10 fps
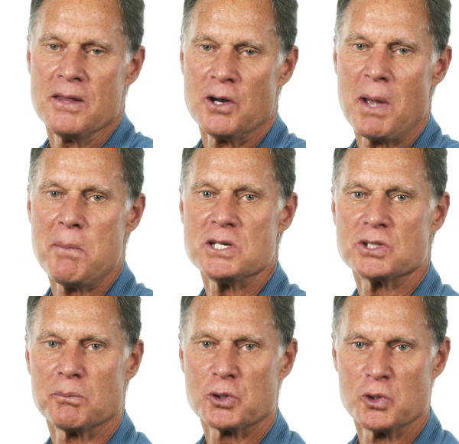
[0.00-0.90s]
There may be
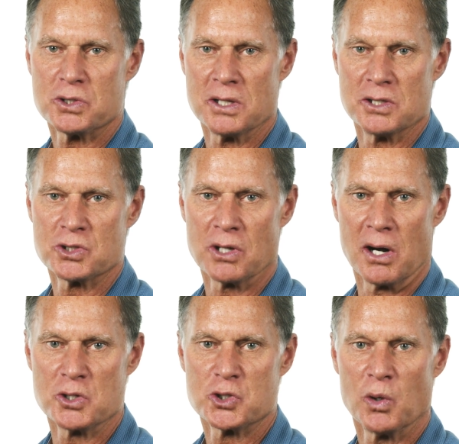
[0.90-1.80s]
some truth to this
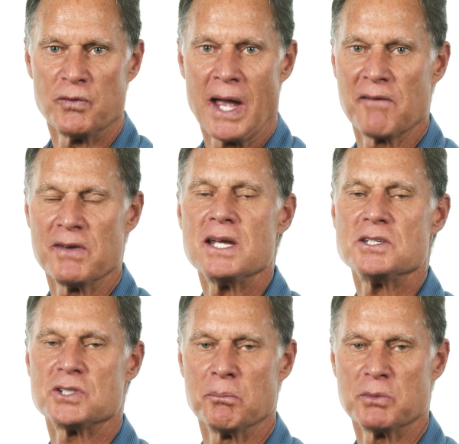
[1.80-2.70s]
charge, so if you have any
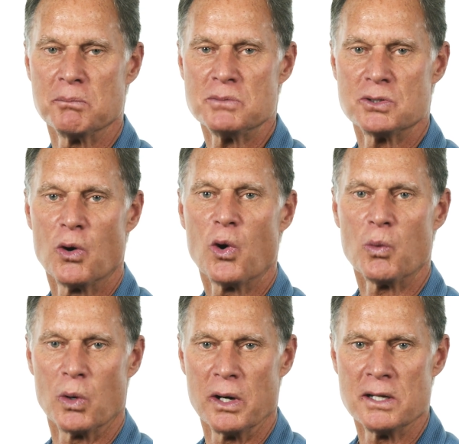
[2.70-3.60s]
symptoms or
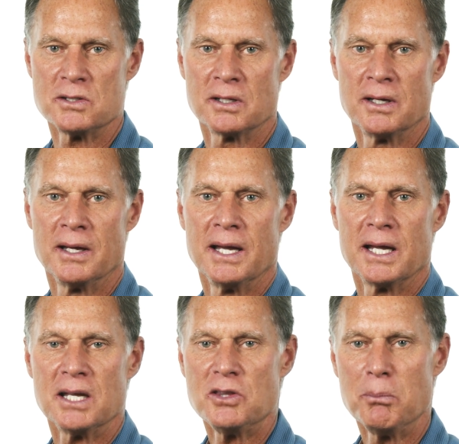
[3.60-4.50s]
worries,
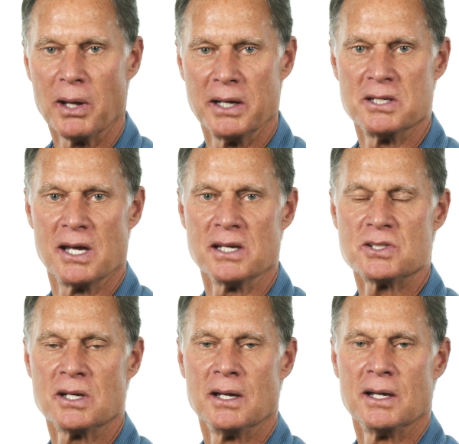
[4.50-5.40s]
get the blood
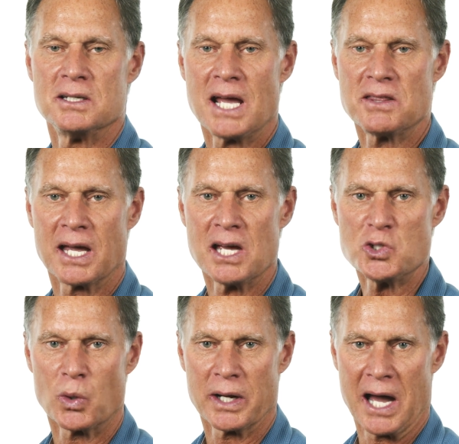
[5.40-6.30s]
test, take the
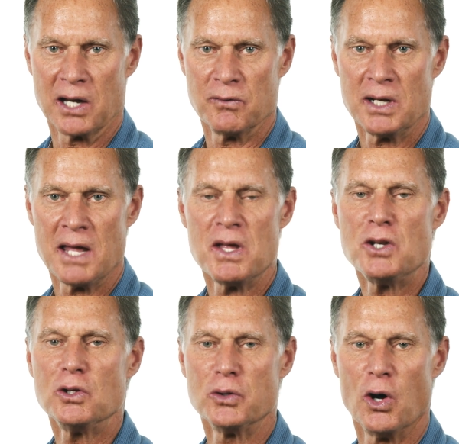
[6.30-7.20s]
guesswork out of it, and
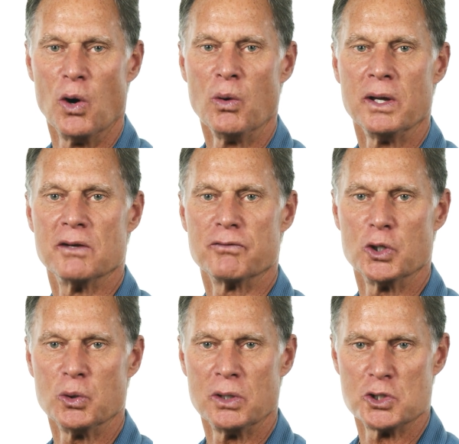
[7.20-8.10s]
then you'll know if
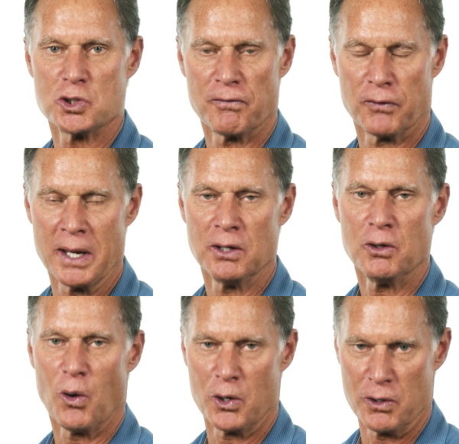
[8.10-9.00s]
gluten is your friend
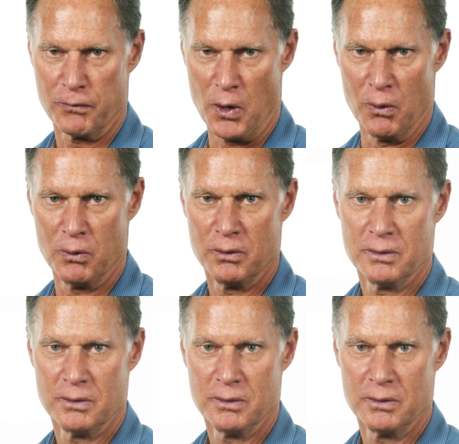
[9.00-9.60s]
or your foe.